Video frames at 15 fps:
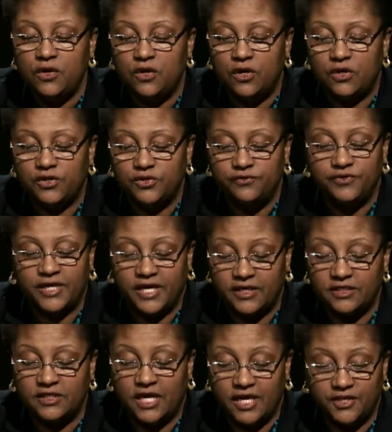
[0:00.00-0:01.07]
uh, you've got
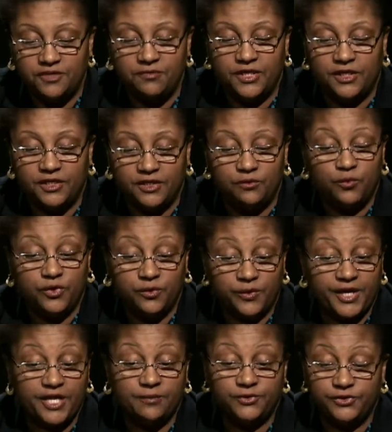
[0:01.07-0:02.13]
to document it. And we
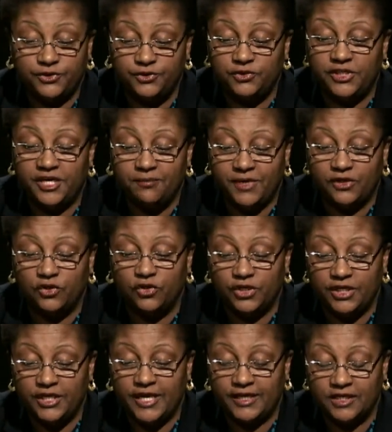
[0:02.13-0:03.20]
were able to do that by
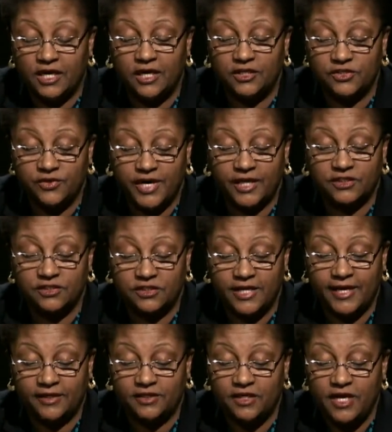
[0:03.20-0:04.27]
looking at contracts
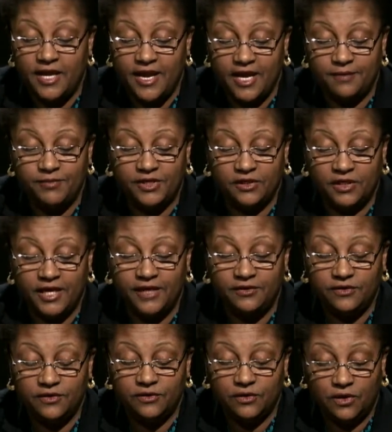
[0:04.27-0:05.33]
that had been let
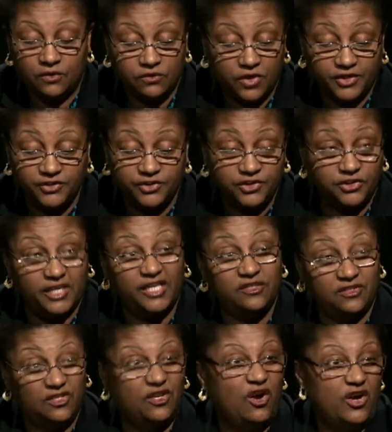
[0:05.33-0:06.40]
across the state,
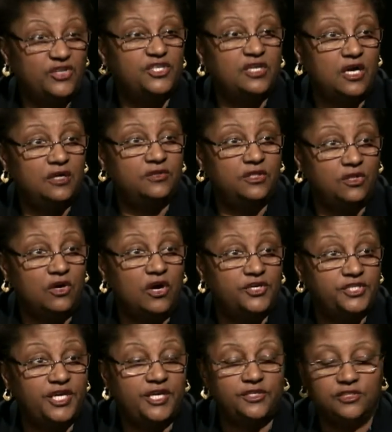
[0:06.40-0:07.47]
the large, co the
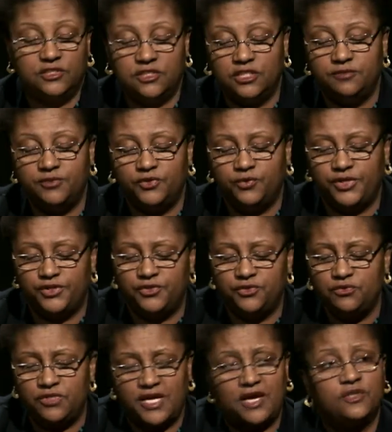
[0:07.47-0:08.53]
large agencies, between
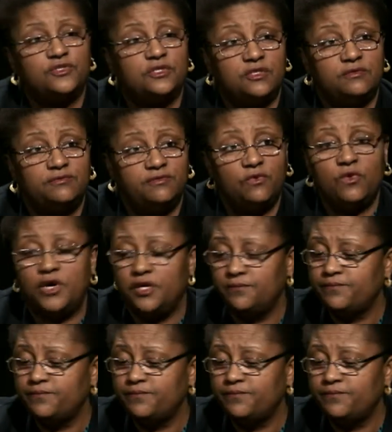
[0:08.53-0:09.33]
two thousand four